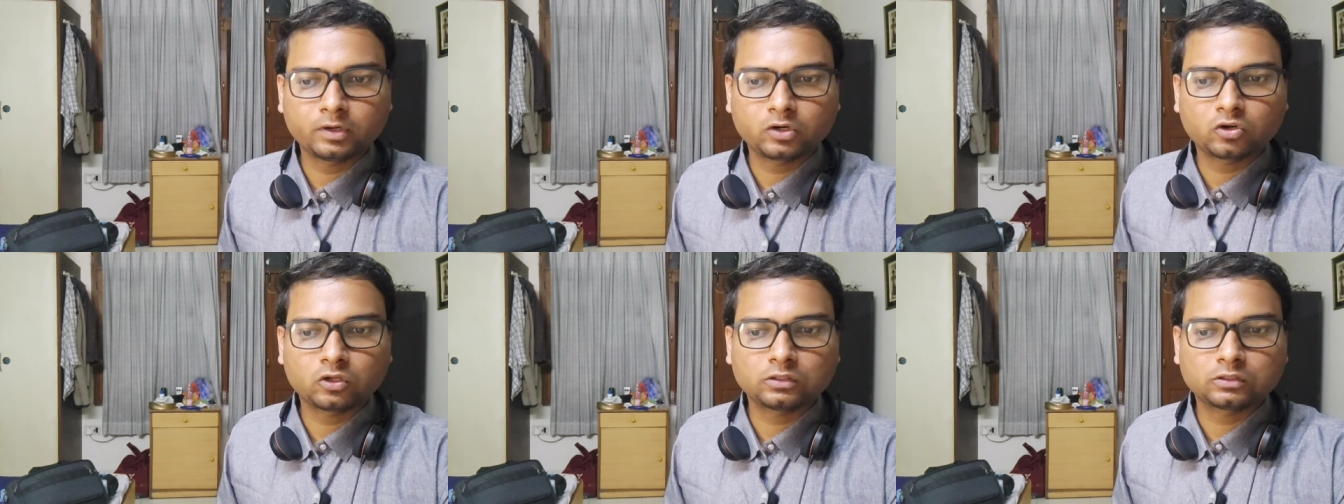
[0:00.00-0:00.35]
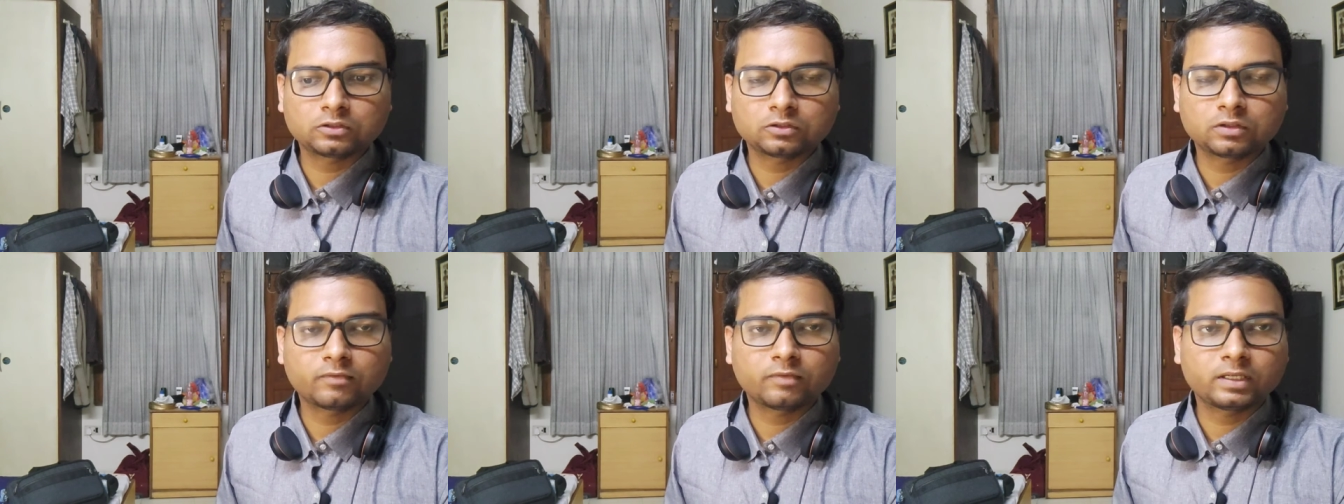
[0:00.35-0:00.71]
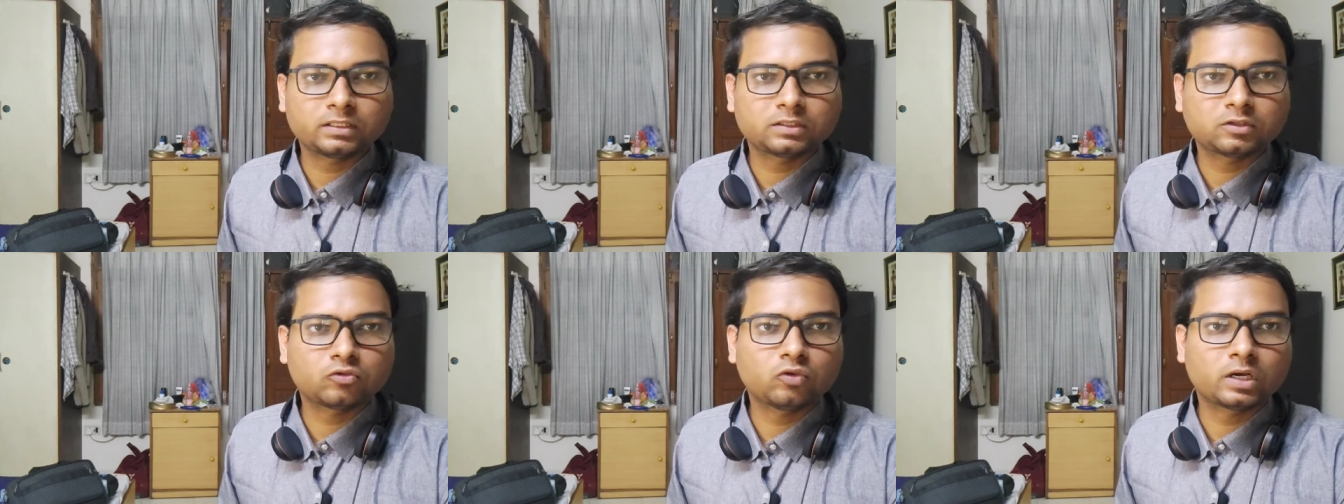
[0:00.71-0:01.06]
but also the
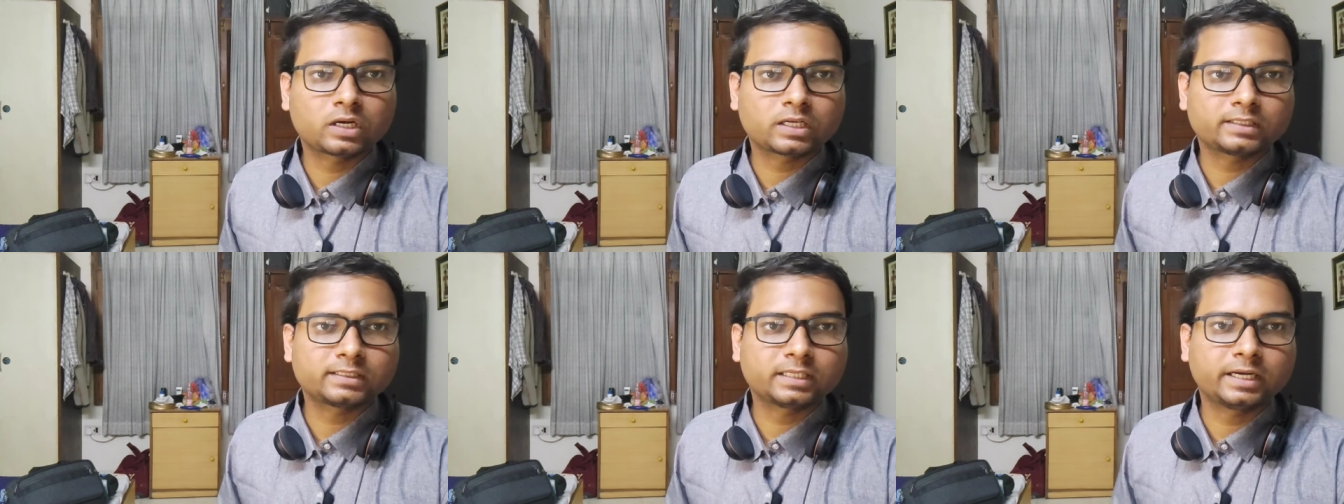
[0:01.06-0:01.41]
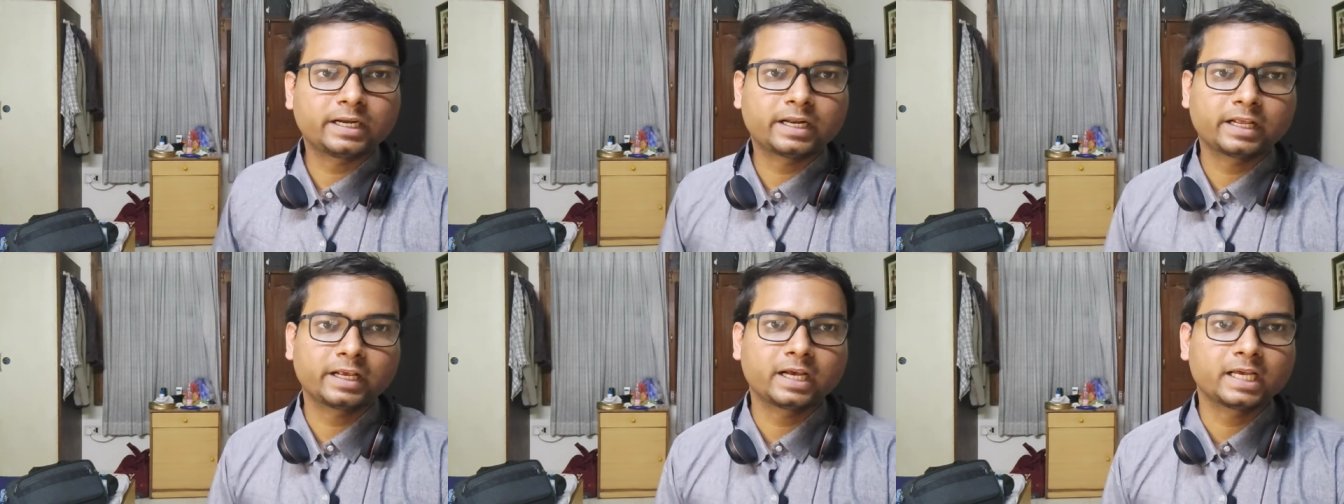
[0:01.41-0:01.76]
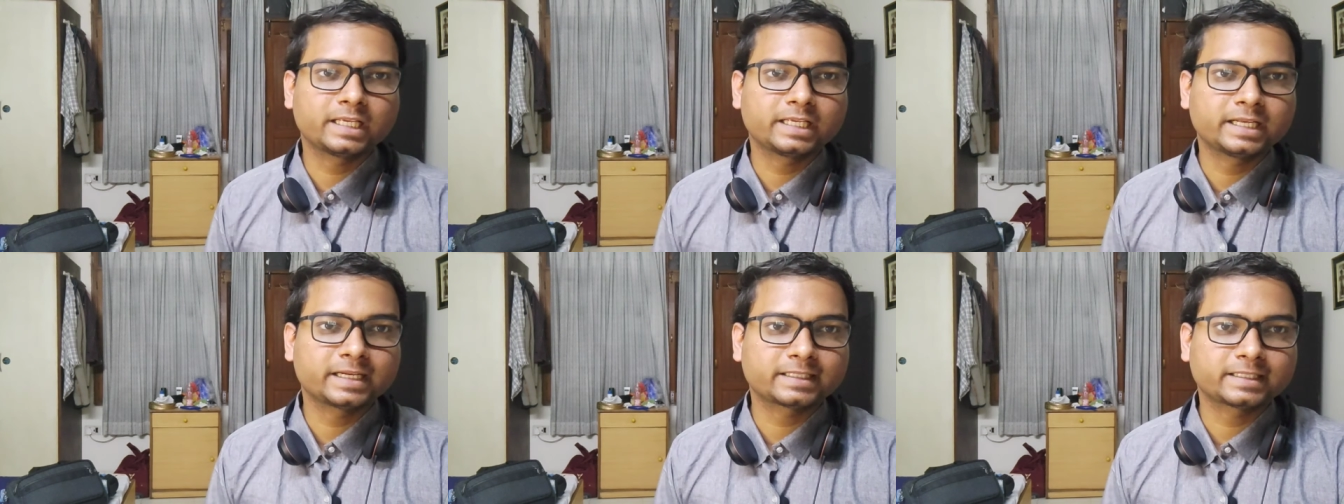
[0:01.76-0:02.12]
ones who are considering
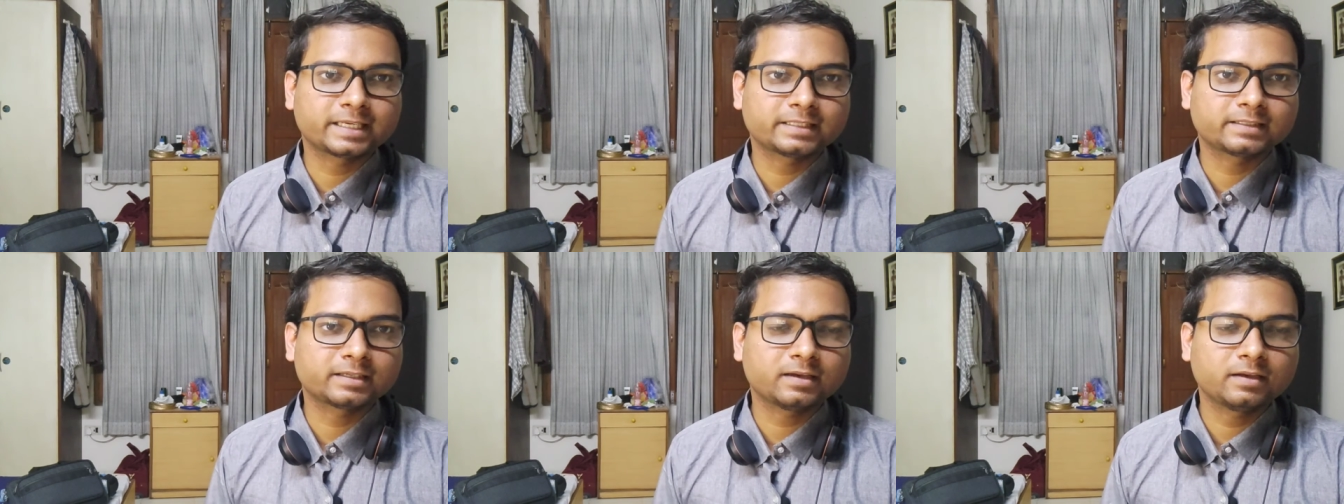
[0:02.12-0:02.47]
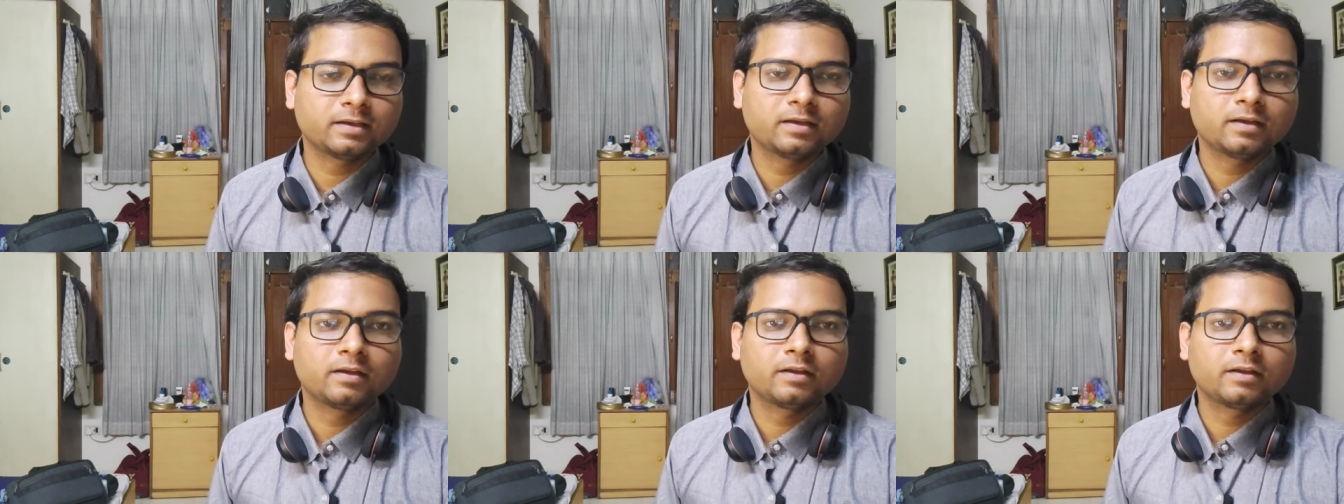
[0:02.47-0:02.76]
IEX as a